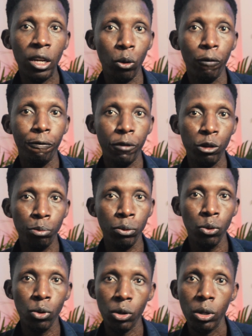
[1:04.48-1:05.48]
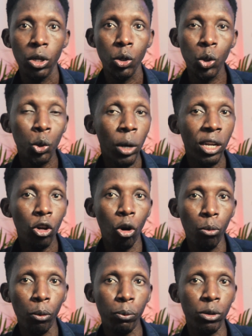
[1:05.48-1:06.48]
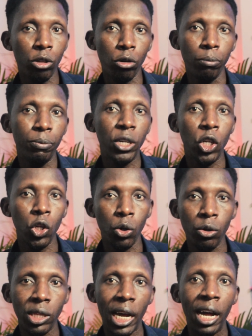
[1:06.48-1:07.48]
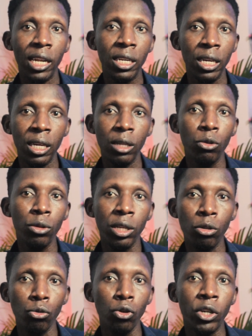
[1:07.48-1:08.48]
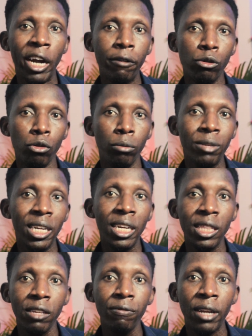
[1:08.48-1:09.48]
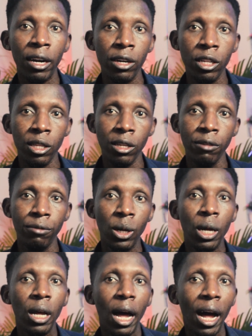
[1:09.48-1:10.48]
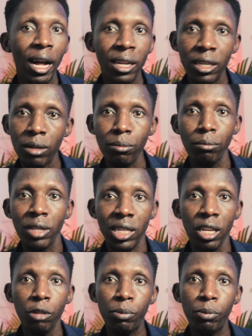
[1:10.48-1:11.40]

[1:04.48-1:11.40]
on Facebook, usually come up with some pictures and they use it to drive some negative narrative and mislead